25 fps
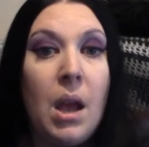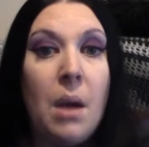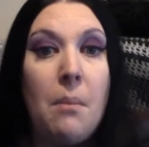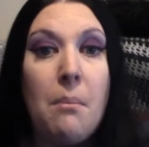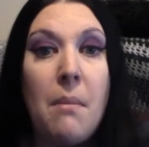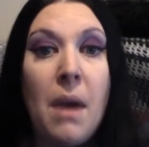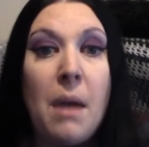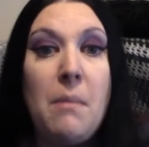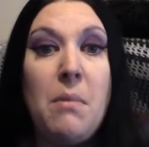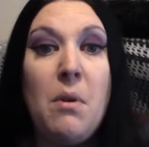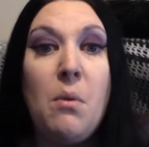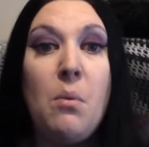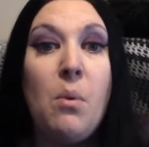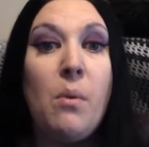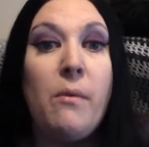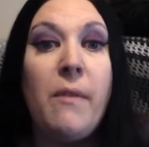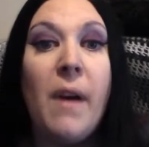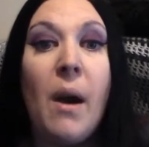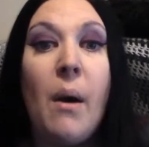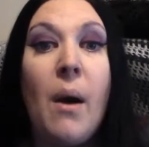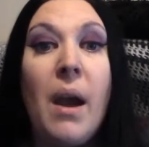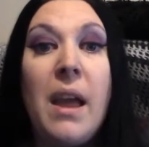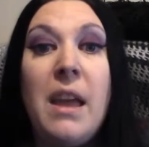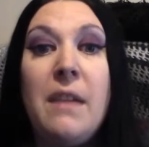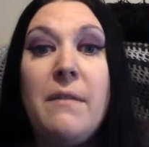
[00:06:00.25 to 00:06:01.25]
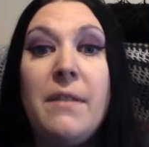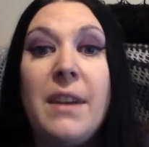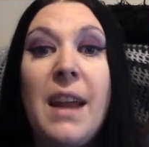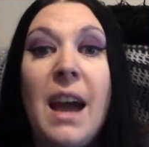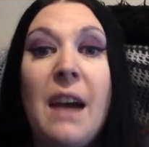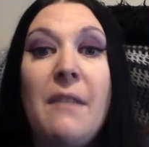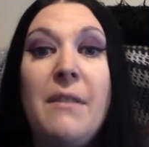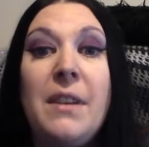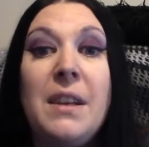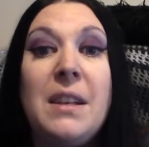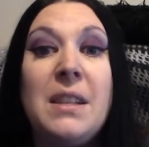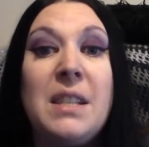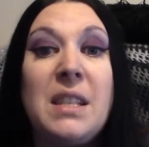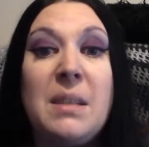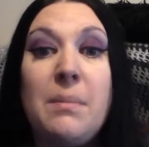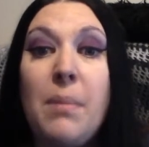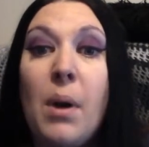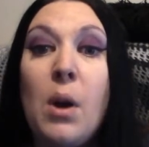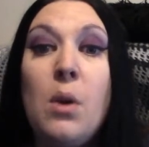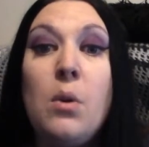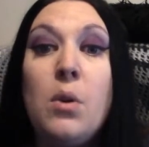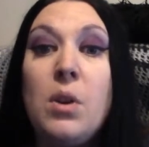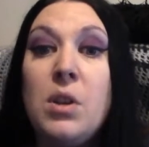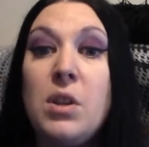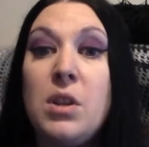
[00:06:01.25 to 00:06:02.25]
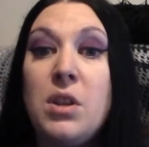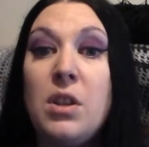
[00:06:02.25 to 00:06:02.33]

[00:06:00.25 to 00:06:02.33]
Maybe without even having spoken to